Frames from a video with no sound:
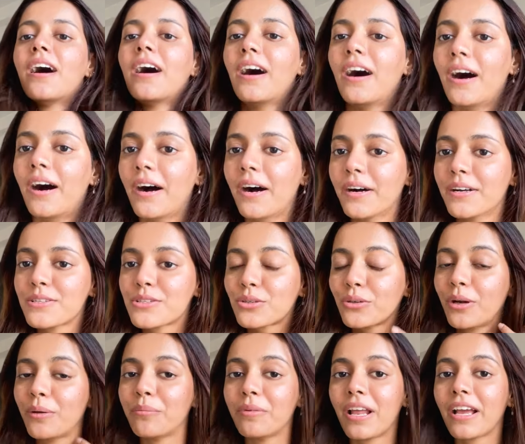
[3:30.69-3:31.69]
So
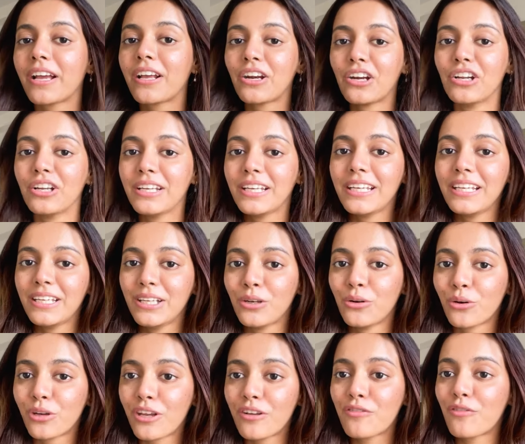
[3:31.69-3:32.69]
I'm like really
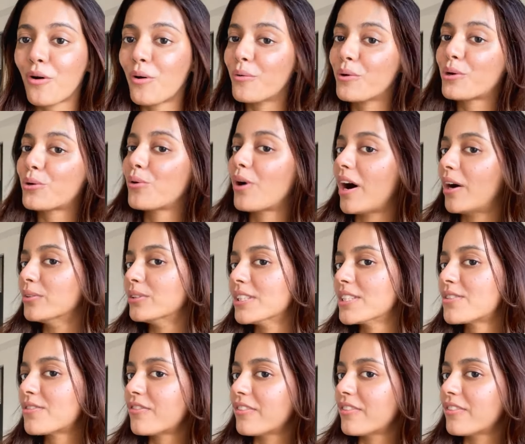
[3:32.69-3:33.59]
looking forward to how this